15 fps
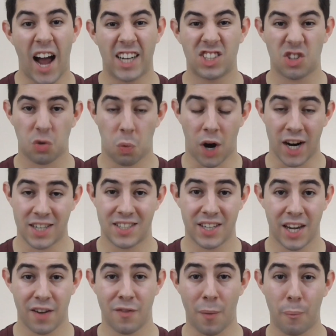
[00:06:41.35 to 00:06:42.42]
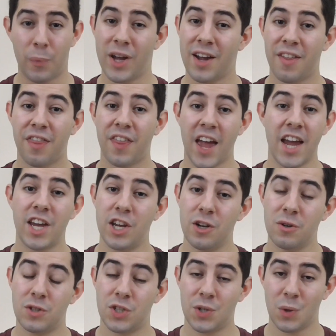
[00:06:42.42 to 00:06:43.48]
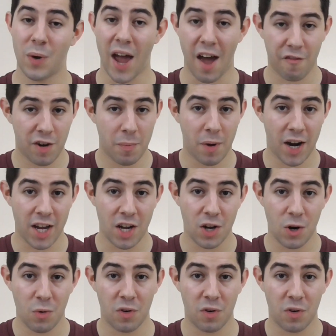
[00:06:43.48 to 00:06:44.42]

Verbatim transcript: I just wanted to give a big thank you to everybody who